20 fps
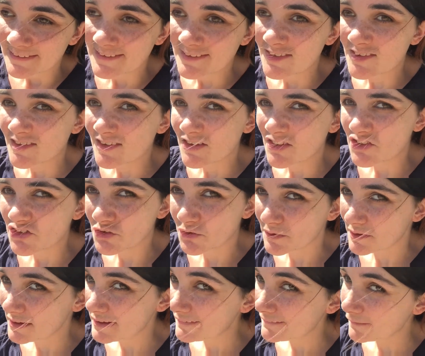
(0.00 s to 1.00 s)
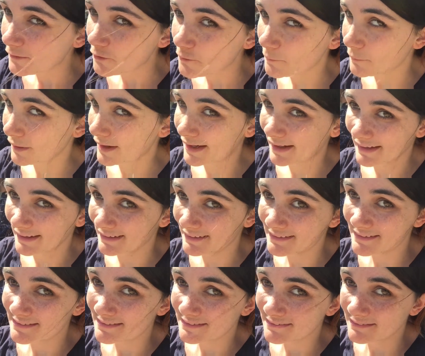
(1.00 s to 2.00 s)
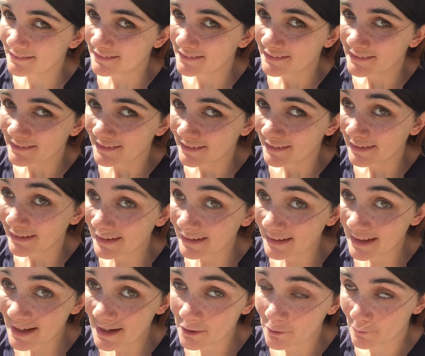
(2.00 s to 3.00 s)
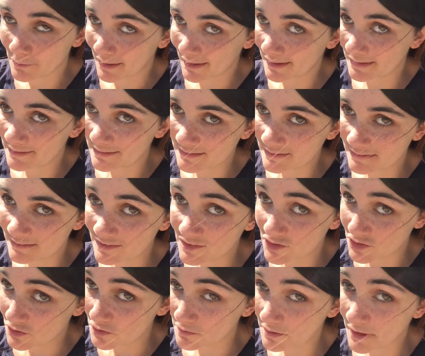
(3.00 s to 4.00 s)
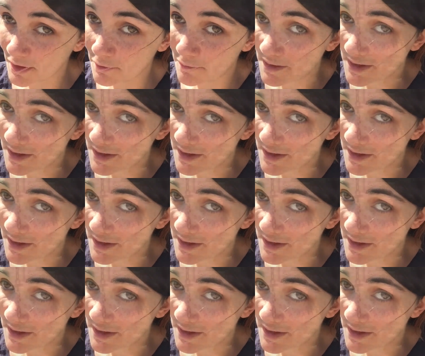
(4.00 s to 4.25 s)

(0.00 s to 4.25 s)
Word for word: just enjoying the quiet. I like quiet. Do you like